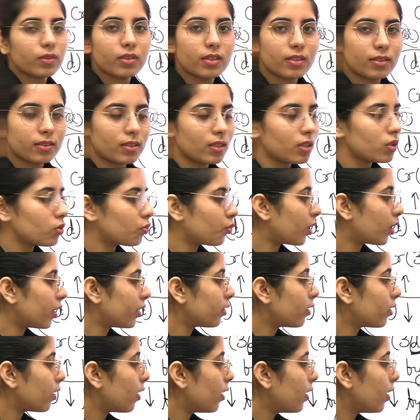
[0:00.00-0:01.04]
this is
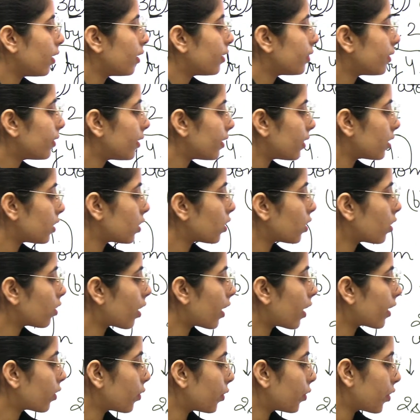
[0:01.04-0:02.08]
what, this you
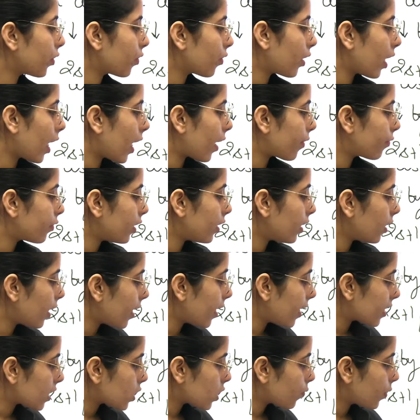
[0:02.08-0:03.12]
are going to have the
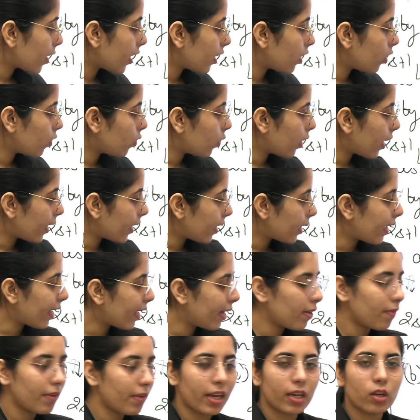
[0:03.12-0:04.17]
S value and
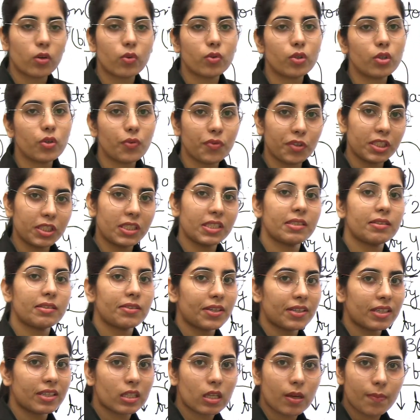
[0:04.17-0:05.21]
L value. You will
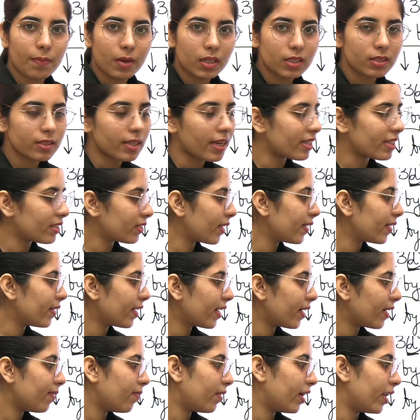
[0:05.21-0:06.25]
consider them as S and
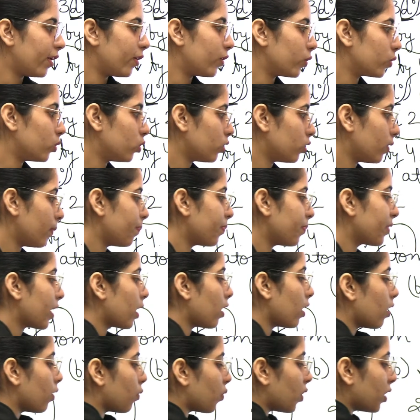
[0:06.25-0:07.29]
L values.
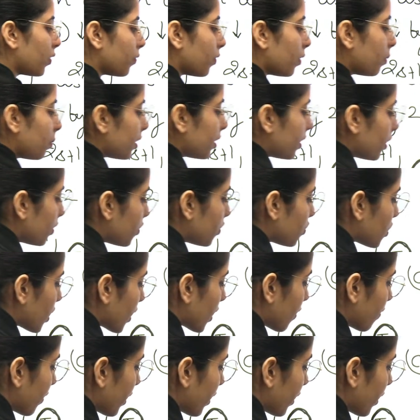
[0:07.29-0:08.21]
What will be the J